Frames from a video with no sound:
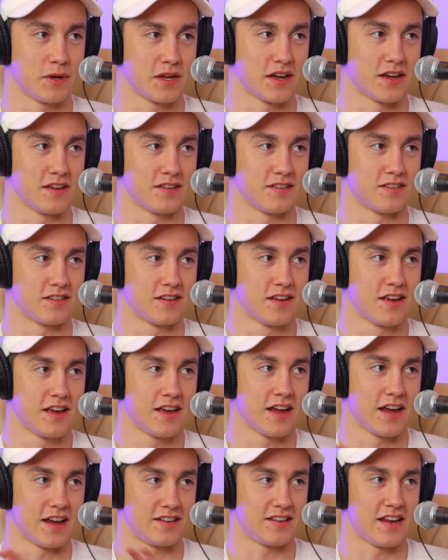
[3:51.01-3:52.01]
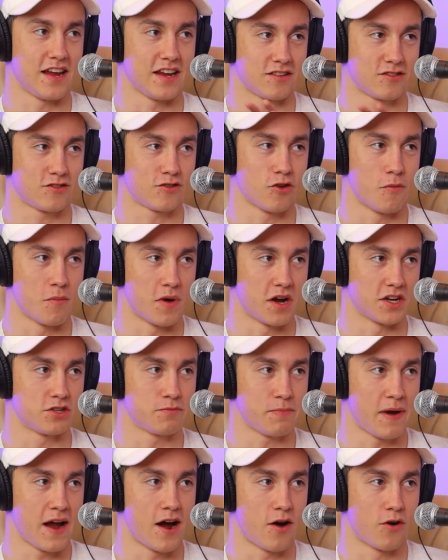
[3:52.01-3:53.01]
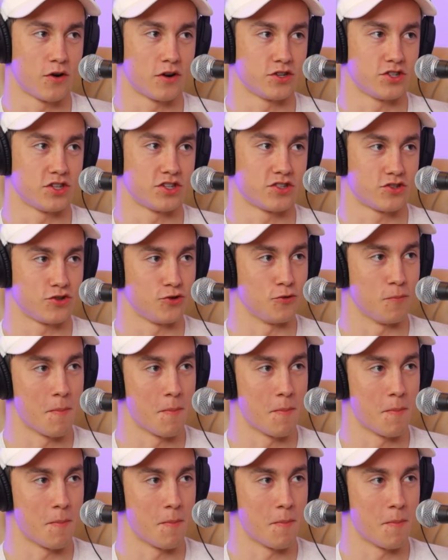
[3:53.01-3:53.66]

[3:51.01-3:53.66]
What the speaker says: because it takes so much power just